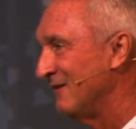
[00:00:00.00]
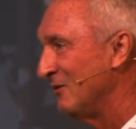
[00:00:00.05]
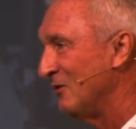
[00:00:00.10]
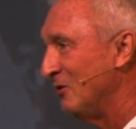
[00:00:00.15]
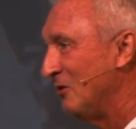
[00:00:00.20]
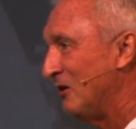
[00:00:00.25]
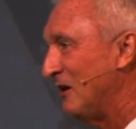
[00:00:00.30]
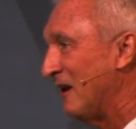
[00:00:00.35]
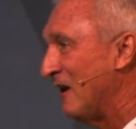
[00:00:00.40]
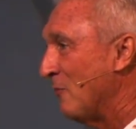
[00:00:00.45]

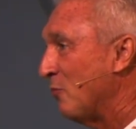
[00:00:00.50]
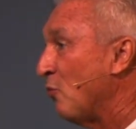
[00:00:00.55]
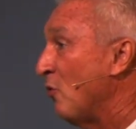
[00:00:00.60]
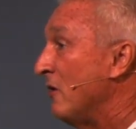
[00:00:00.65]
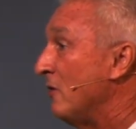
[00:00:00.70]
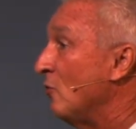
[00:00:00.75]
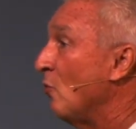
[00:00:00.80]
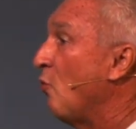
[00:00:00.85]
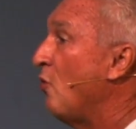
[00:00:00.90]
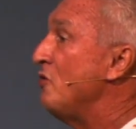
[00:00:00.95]
You get up
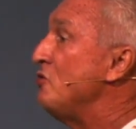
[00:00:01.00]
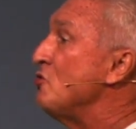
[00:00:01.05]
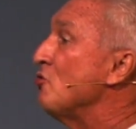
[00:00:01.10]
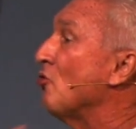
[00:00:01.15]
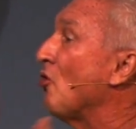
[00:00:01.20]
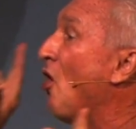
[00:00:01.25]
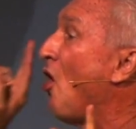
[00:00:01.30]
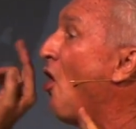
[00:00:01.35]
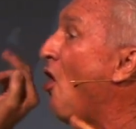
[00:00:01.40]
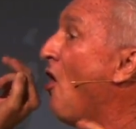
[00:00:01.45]
when
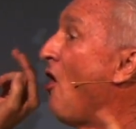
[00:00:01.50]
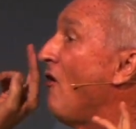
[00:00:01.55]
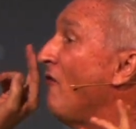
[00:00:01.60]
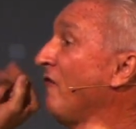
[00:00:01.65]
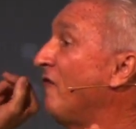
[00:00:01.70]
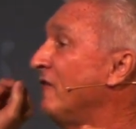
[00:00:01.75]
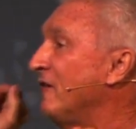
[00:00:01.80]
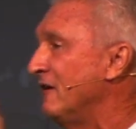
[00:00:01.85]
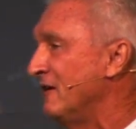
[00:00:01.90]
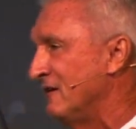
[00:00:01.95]
you're
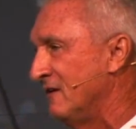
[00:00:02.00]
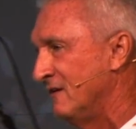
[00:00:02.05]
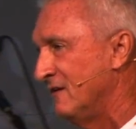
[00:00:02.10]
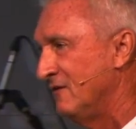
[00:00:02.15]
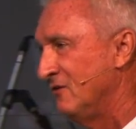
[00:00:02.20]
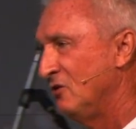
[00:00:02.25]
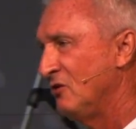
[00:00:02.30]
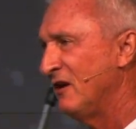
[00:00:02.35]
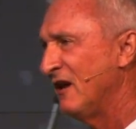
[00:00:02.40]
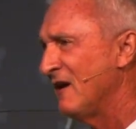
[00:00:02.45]
off,
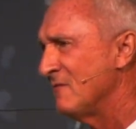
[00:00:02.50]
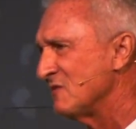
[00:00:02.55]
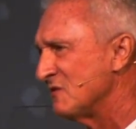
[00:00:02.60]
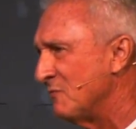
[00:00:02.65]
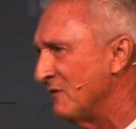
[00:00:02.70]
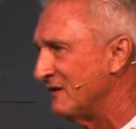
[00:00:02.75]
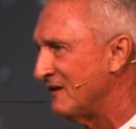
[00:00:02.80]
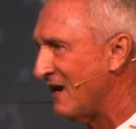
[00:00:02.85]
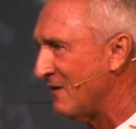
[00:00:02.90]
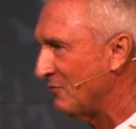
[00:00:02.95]
you get up and
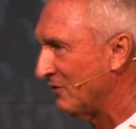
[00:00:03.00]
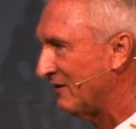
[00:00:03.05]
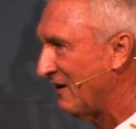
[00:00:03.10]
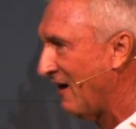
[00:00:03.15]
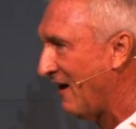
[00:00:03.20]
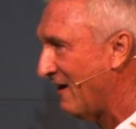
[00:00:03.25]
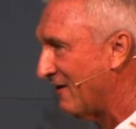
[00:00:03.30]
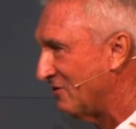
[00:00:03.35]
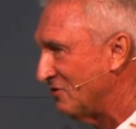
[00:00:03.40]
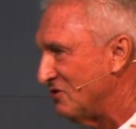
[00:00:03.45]
spend time with
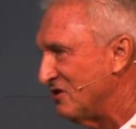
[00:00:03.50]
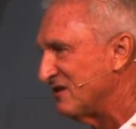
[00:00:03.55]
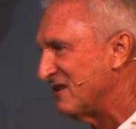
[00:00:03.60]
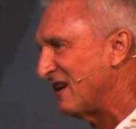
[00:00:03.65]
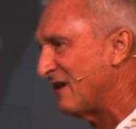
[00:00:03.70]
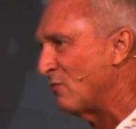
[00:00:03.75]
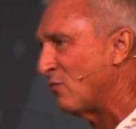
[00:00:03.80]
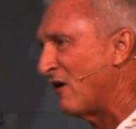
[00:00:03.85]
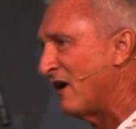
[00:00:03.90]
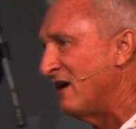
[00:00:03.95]
God, or you just
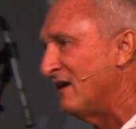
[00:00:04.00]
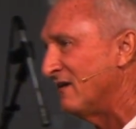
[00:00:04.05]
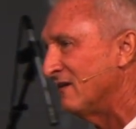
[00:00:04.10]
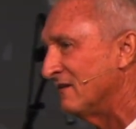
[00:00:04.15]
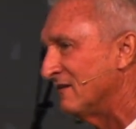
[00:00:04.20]
take a break?